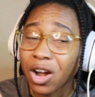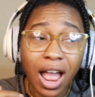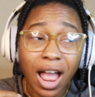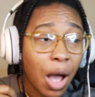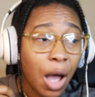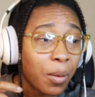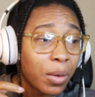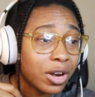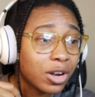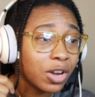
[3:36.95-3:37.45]

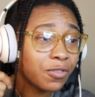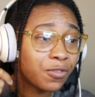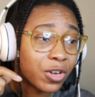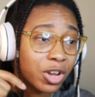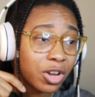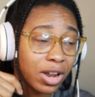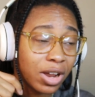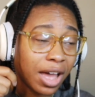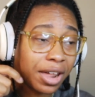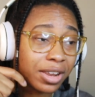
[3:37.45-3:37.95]
I wanted to
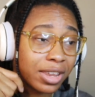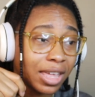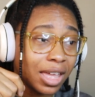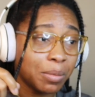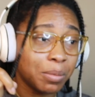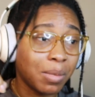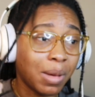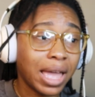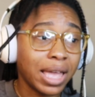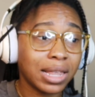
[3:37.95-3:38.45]
figure out how to
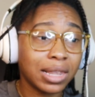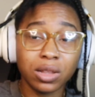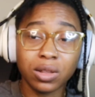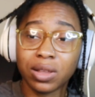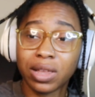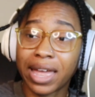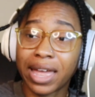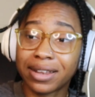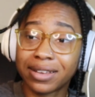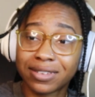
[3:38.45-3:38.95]
get my
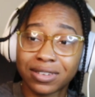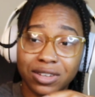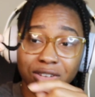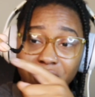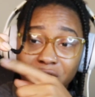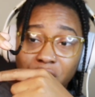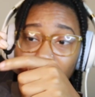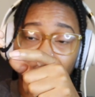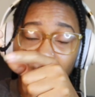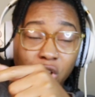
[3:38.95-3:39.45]
little ends to
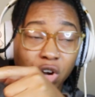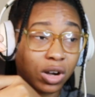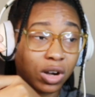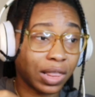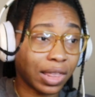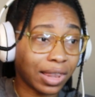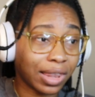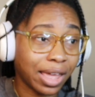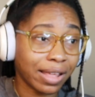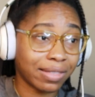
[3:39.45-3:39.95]
start
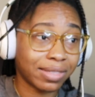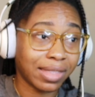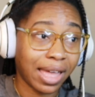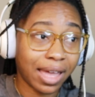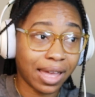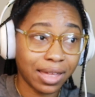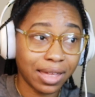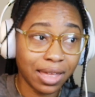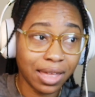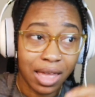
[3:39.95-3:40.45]
curling like
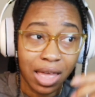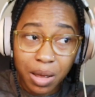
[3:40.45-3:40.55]
that.